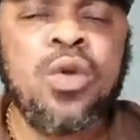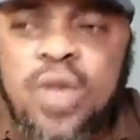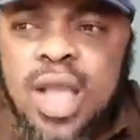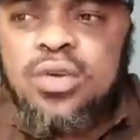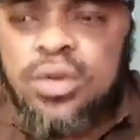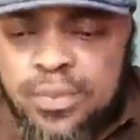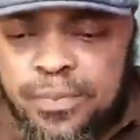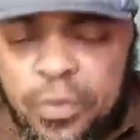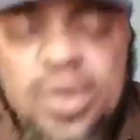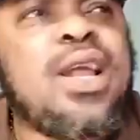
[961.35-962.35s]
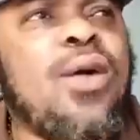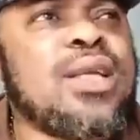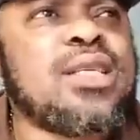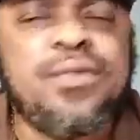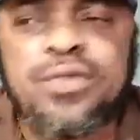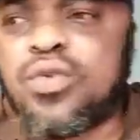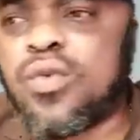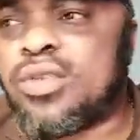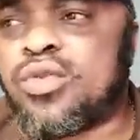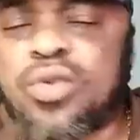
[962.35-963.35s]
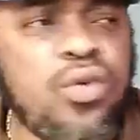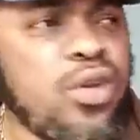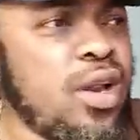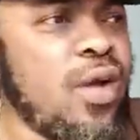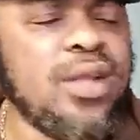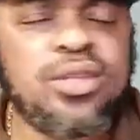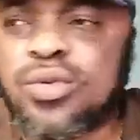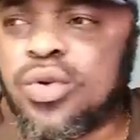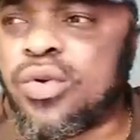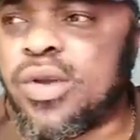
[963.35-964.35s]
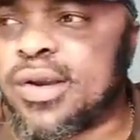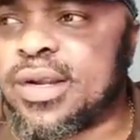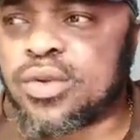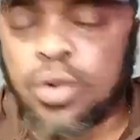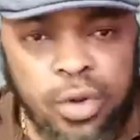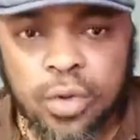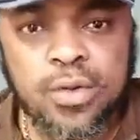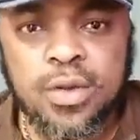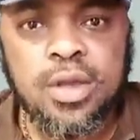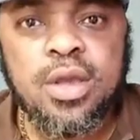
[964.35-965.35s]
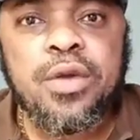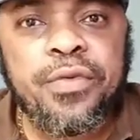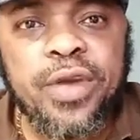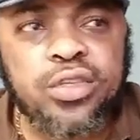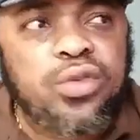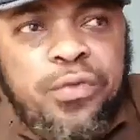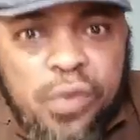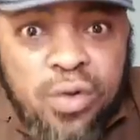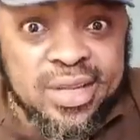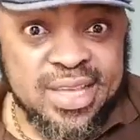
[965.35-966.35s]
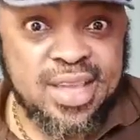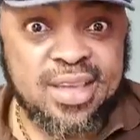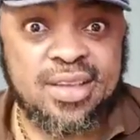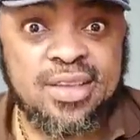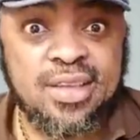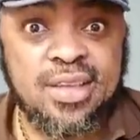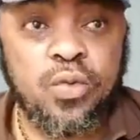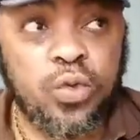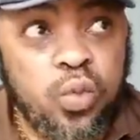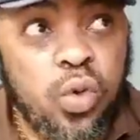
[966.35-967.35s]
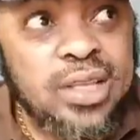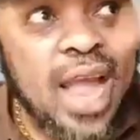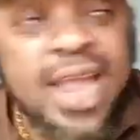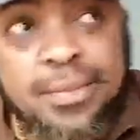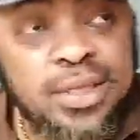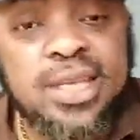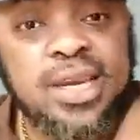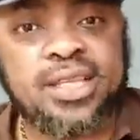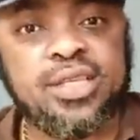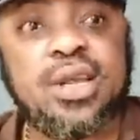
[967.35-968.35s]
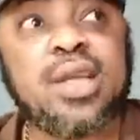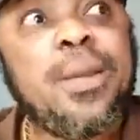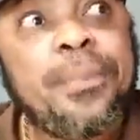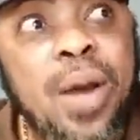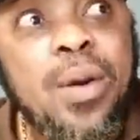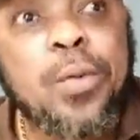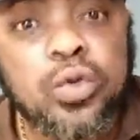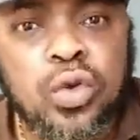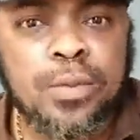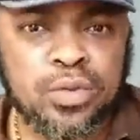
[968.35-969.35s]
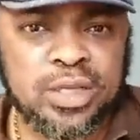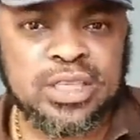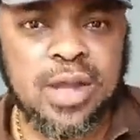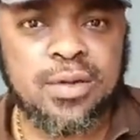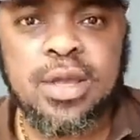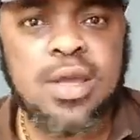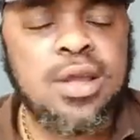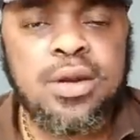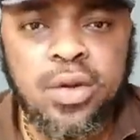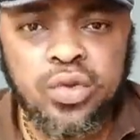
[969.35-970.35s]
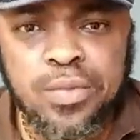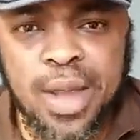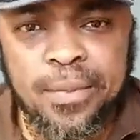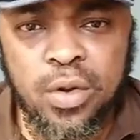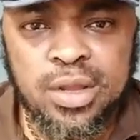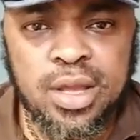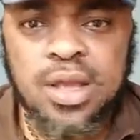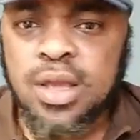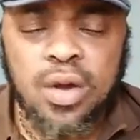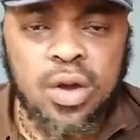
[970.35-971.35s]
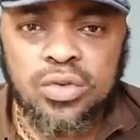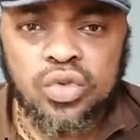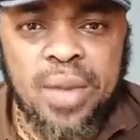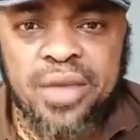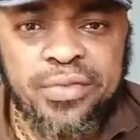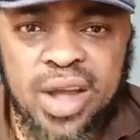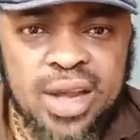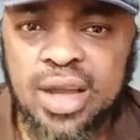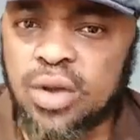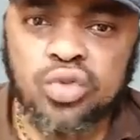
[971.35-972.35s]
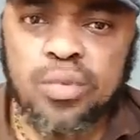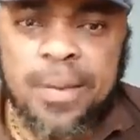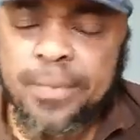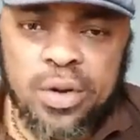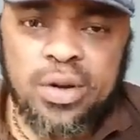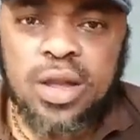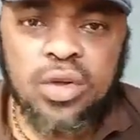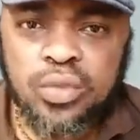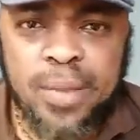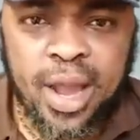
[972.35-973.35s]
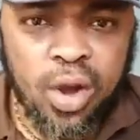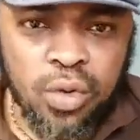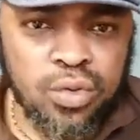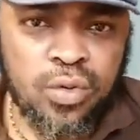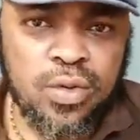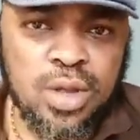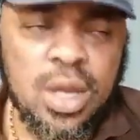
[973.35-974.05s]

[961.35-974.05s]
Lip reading: We are just fooling ourselves. You want to go, the other want to go, the other want to go. No. First of all, here, with what I am saying in Nigeria, the power must come to the South. Not to my mother, or to my father, or to my brother, or to my uncle.